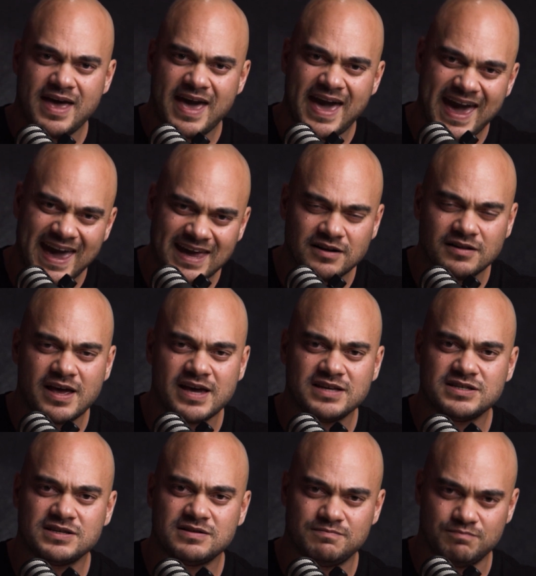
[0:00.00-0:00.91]
analyze
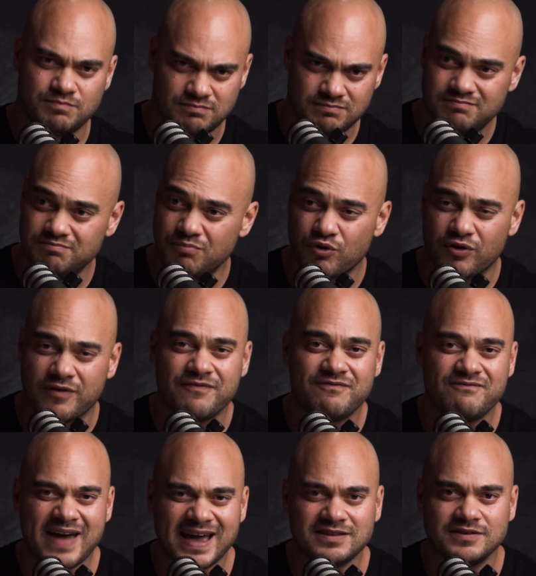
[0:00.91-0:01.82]
it more
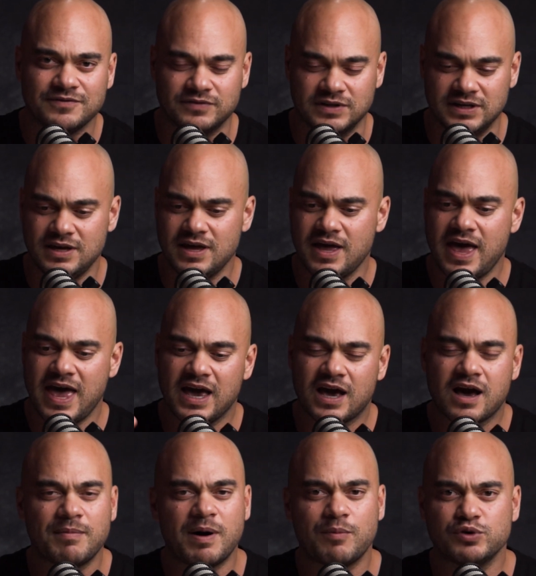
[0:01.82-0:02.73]
effectively, and
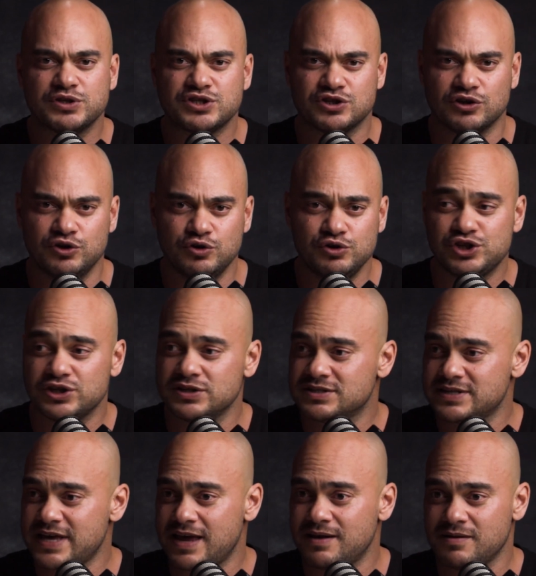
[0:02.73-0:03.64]
come up with solutions
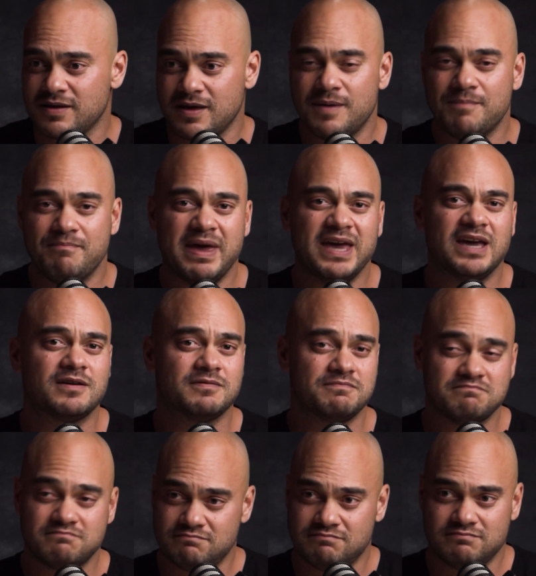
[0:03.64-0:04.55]
that make,
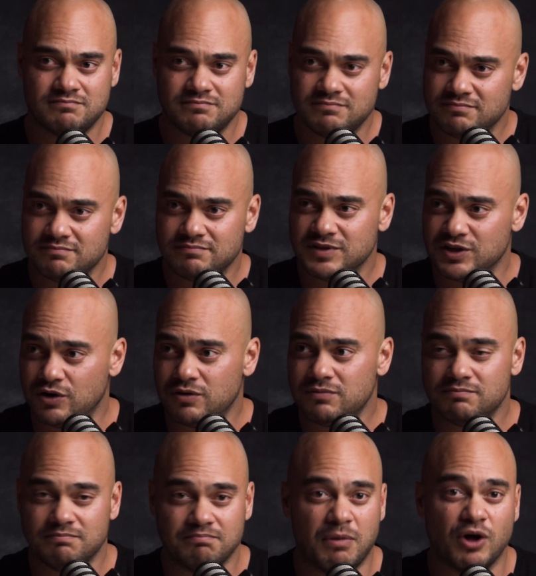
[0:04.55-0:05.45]

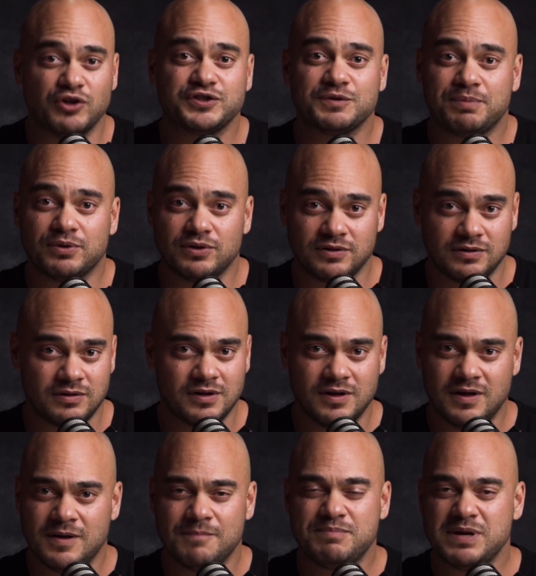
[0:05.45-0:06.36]
multiple
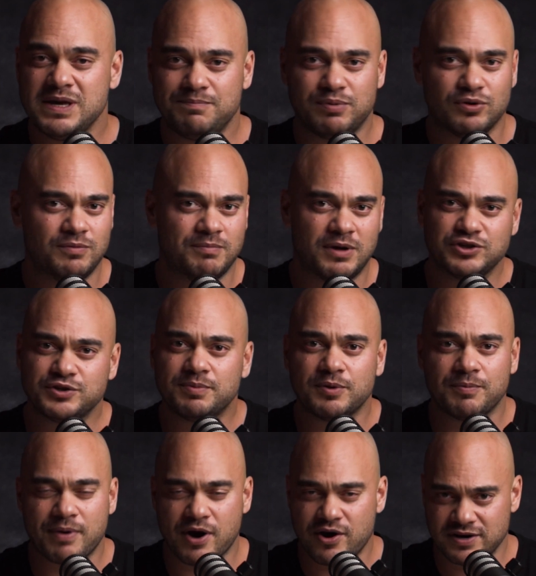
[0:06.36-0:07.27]
people, multiple
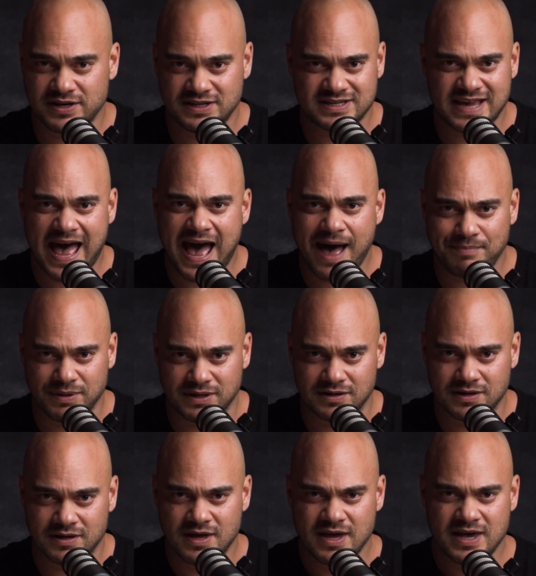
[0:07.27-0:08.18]
parties happy
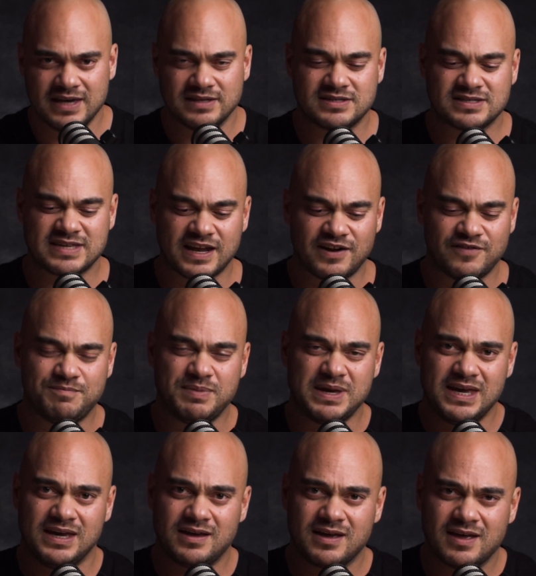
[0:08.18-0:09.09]
instead of
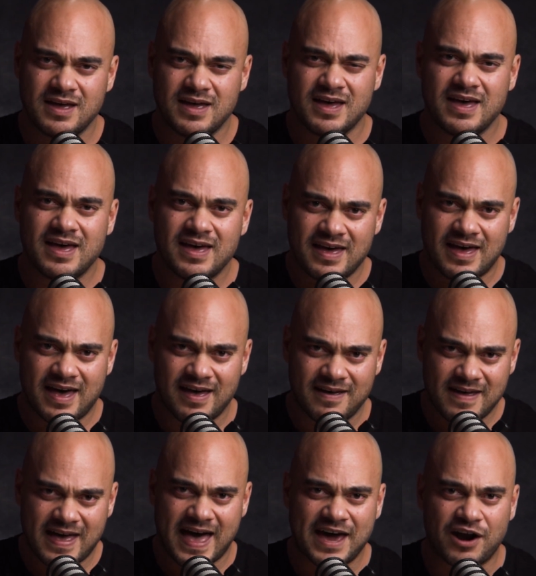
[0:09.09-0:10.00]
being
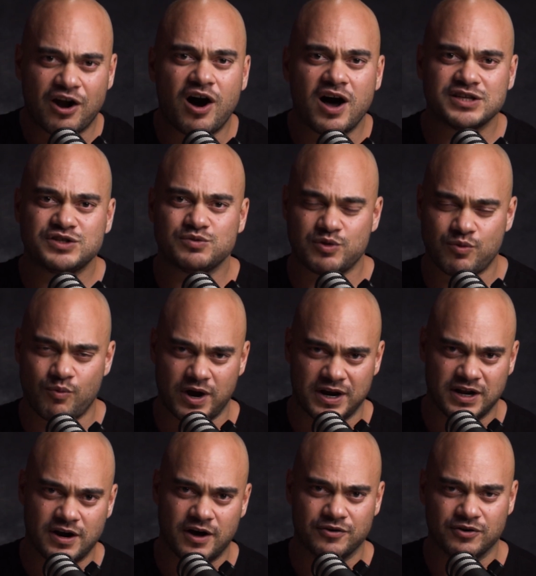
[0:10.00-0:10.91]
at odds with one
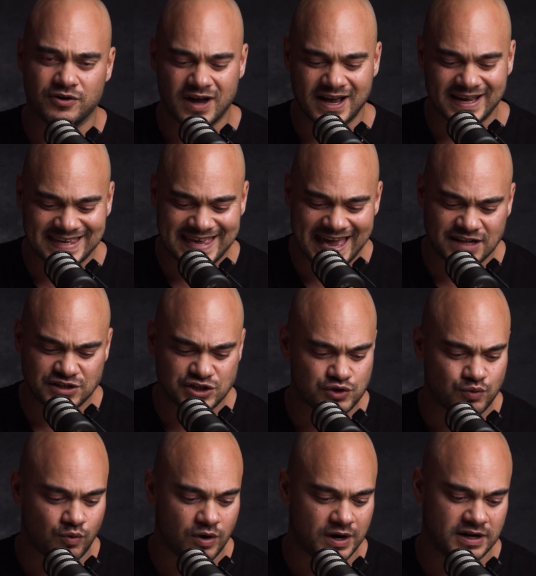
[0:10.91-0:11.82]
another,
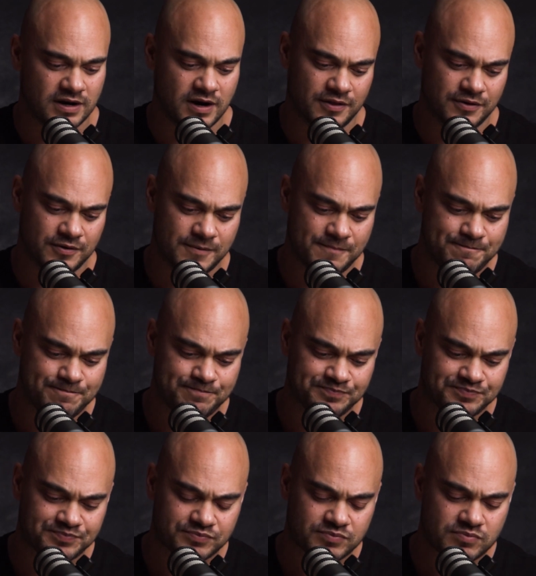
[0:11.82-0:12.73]
against one another.
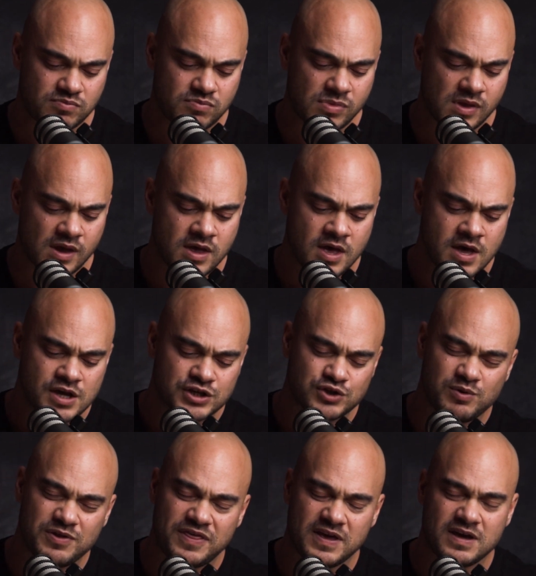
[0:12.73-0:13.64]
So
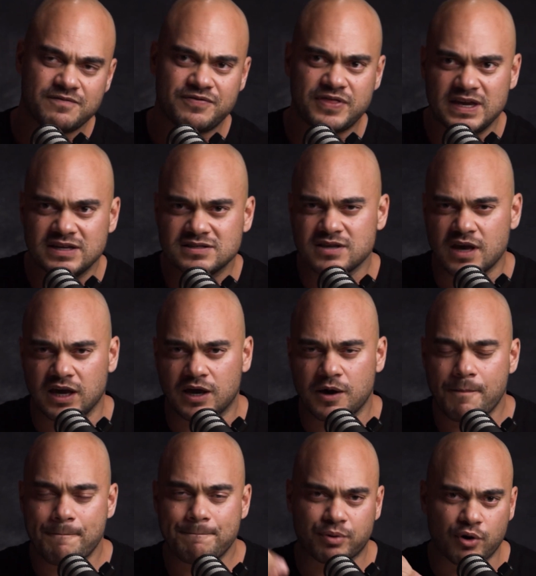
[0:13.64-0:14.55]
we think of things like
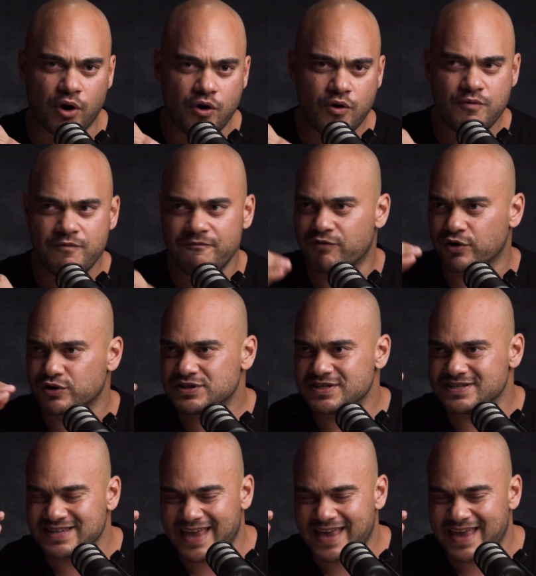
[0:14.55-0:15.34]
pro versus